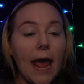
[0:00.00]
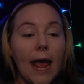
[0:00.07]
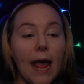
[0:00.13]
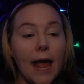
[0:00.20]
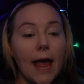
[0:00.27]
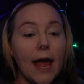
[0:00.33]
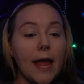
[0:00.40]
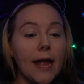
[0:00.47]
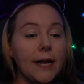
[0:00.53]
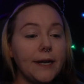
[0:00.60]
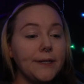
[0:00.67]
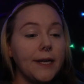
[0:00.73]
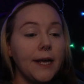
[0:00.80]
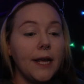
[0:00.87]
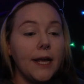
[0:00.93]

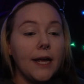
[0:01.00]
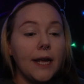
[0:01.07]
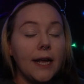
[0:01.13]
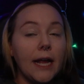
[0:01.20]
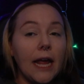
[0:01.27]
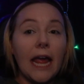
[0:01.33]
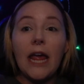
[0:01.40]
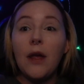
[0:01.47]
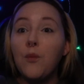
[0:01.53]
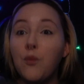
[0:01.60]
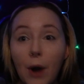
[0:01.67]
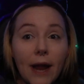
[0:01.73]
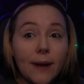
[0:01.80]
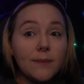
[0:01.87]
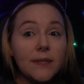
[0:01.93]
and he
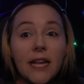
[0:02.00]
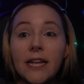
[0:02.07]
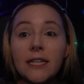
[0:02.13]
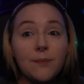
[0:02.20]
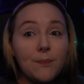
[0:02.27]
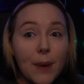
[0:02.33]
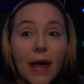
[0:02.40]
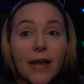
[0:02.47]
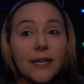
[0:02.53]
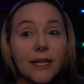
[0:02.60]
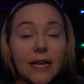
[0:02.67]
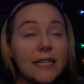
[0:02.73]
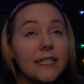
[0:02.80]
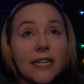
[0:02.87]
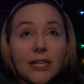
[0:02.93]
rapes his
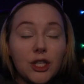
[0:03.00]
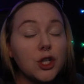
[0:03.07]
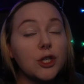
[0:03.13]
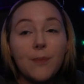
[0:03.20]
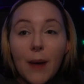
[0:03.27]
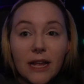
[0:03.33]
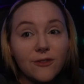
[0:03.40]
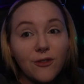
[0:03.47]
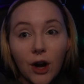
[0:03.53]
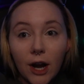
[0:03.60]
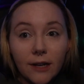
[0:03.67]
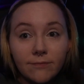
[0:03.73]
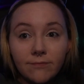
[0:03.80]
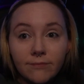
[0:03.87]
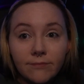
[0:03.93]
sister's best
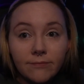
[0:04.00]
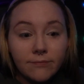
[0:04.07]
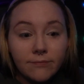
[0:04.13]
friend,